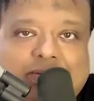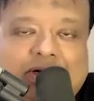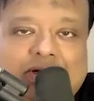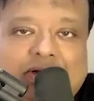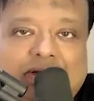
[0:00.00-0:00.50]
bit.
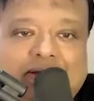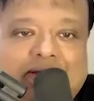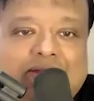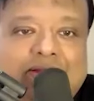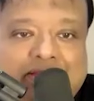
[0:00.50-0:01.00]

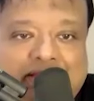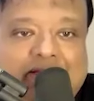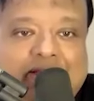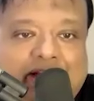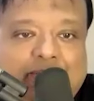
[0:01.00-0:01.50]
Okay. The
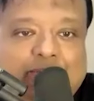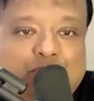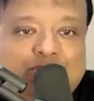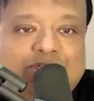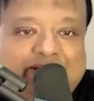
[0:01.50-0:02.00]
great
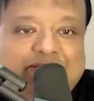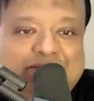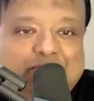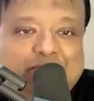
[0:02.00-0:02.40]
Bruce Dickinson